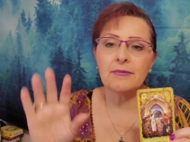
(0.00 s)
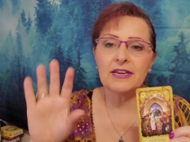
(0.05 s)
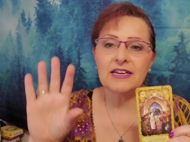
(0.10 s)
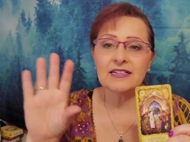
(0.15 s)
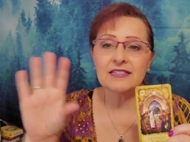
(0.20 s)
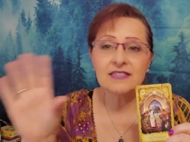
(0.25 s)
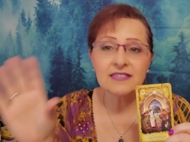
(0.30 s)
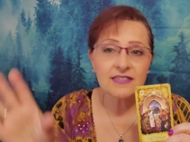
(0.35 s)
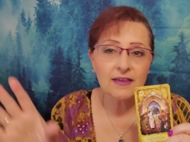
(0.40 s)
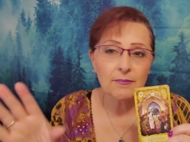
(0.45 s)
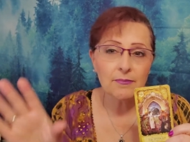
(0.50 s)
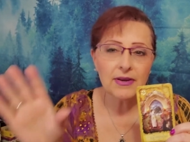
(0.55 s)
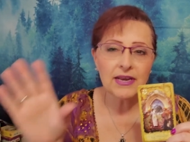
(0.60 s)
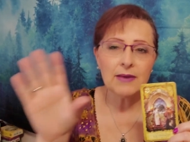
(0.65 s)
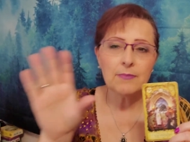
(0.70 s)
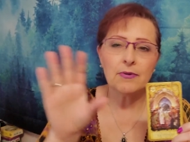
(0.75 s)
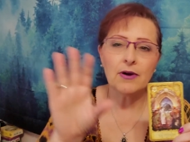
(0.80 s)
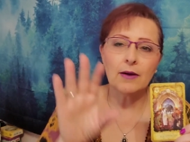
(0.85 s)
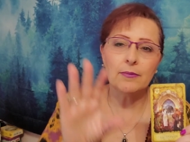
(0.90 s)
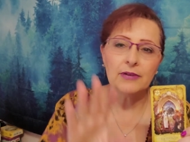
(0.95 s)
because
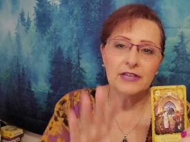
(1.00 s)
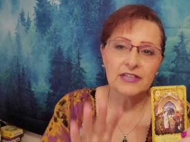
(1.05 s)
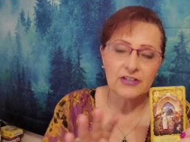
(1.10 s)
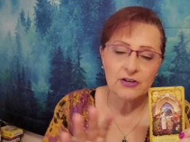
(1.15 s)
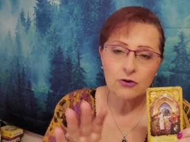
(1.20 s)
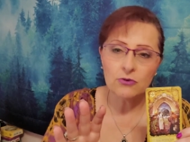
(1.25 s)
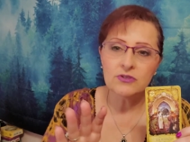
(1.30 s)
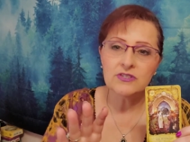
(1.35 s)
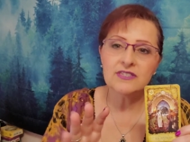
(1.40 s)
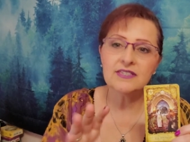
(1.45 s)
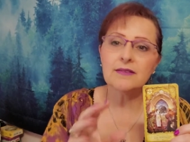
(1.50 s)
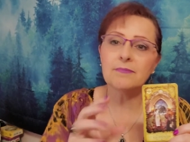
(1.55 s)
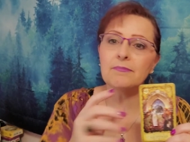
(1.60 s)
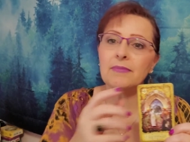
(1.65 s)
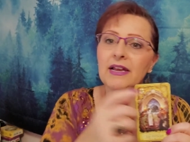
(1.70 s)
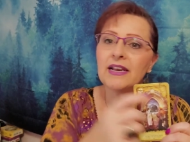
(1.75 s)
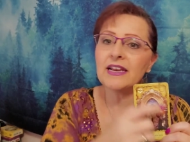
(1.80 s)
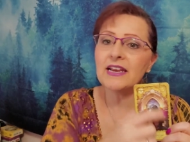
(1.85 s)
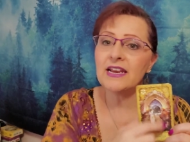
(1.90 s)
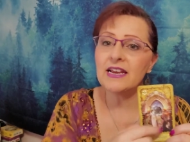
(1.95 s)
somebody probably knows
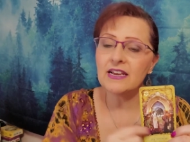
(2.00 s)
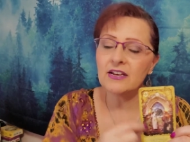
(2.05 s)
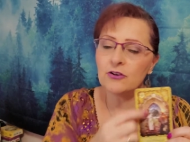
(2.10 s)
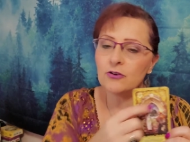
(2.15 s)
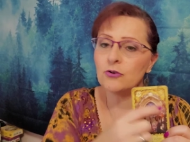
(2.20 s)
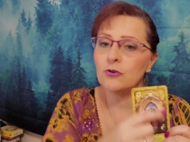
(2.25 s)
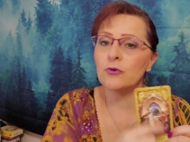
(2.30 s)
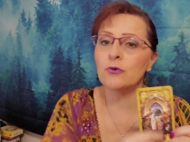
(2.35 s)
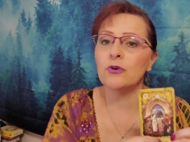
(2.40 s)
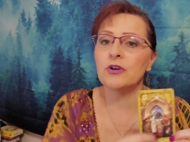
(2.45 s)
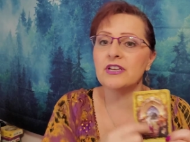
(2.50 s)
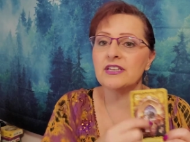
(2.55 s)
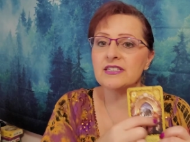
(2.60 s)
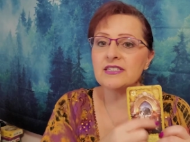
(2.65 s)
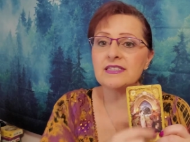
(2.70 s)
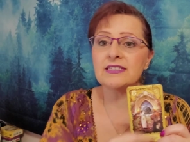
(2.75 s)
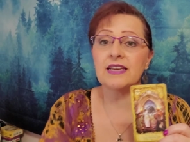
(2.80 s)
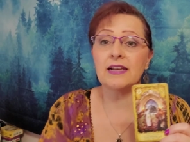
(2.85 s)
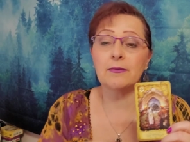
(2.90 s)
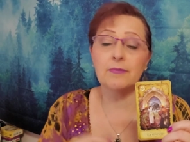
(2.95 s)
somebody who
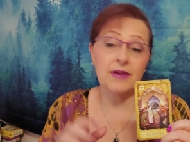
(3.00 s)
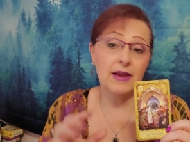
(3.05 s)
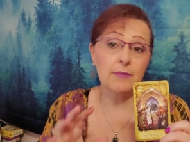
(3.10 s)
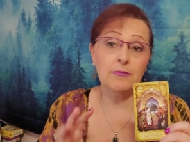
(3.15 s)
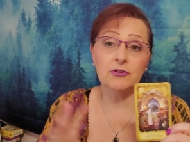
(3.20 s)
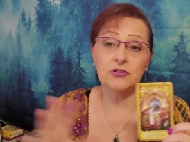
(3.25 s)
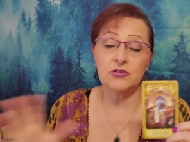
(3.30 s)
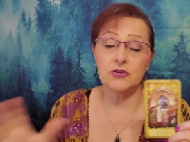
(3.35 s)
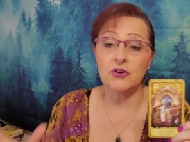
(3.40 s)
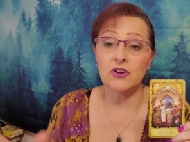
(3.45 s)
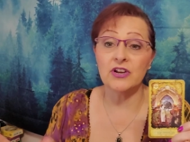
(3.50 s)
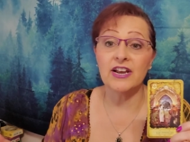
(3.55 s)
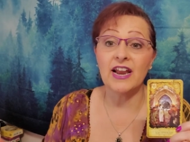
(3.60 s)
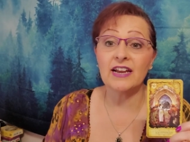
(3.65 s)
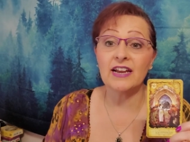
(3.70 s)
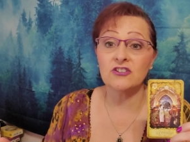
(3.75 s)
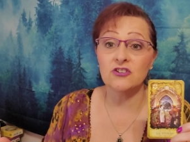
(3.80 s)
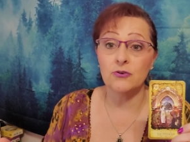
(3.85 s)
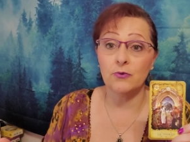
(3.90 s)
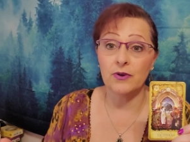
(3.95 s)
is going to be able to
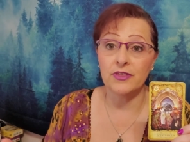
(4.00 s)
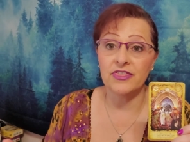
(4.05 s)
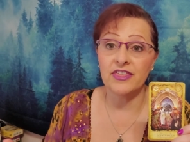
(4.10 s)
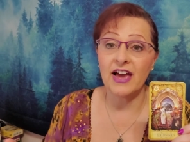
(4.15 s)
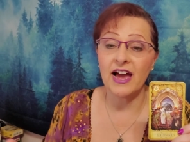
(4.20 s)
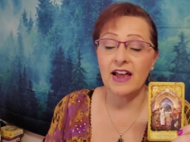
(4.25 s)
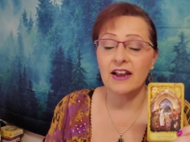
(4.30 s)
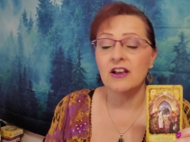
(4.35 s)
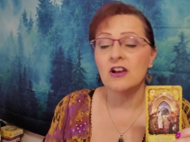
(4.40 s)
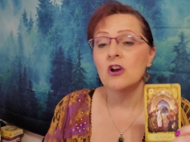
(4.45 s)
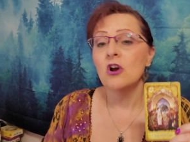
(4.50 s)
connect you with that.